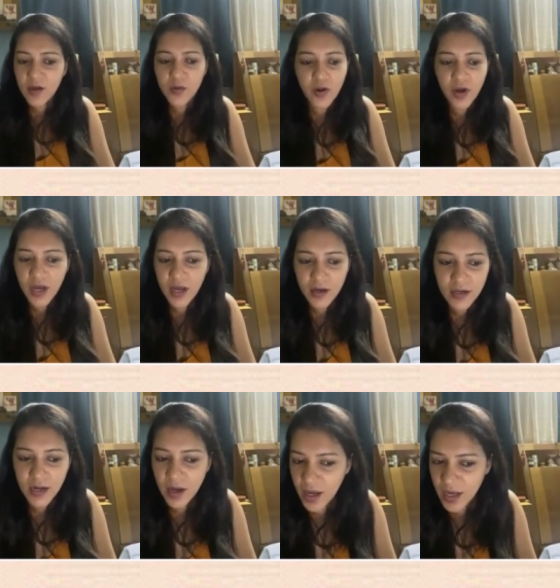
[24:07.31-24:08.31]
you know uh,
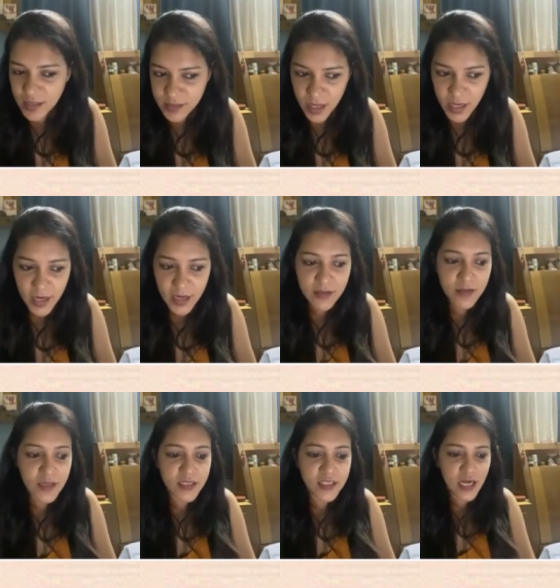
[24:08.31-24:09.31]
now as i can
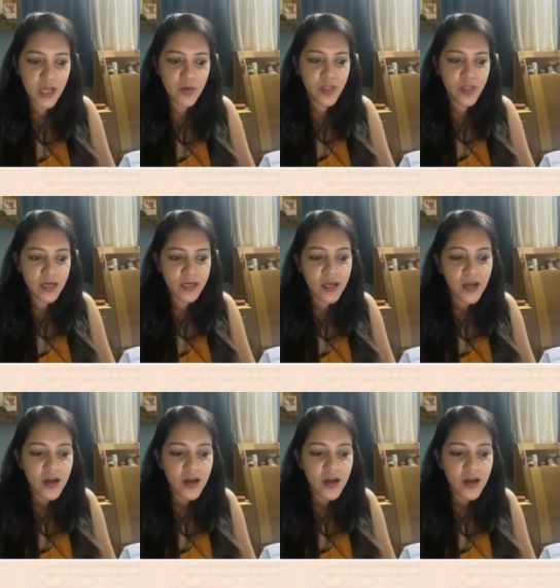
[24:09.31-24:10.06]
uh, tell you that